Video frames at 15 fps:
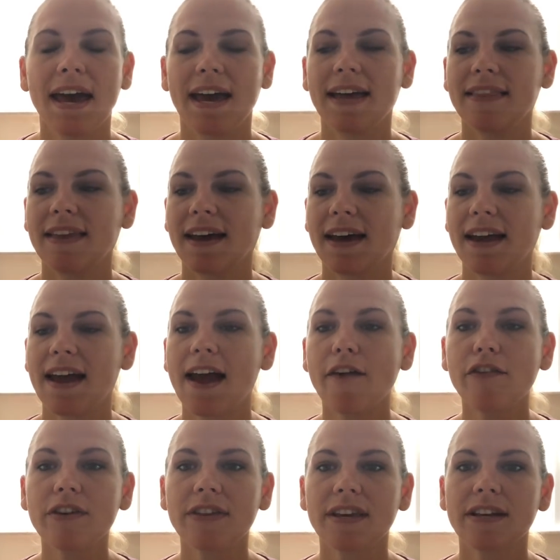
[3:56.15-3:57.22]
and that
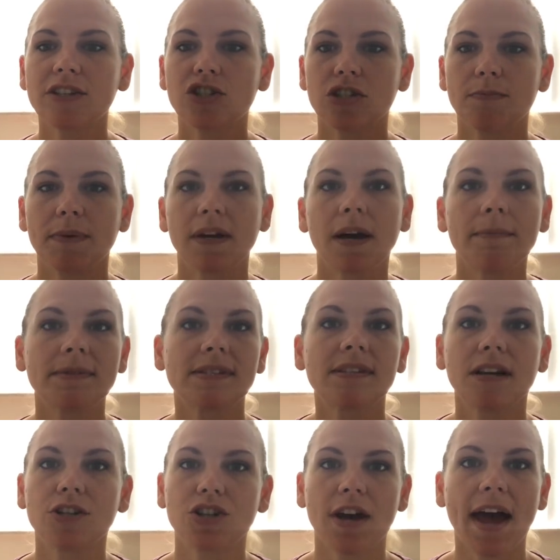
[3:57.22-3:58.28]
everything has just become
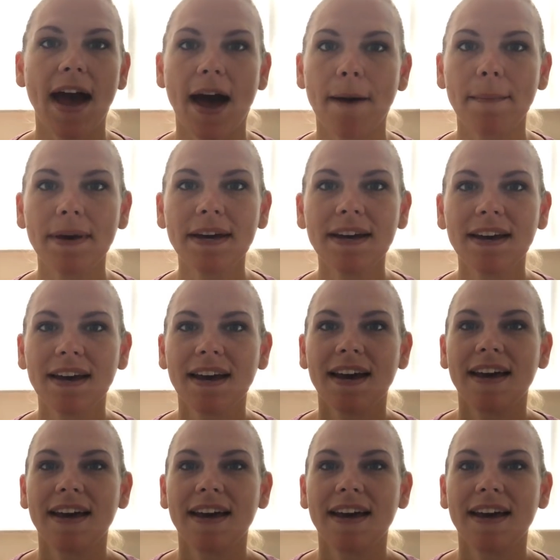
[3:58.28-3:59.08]
such a habit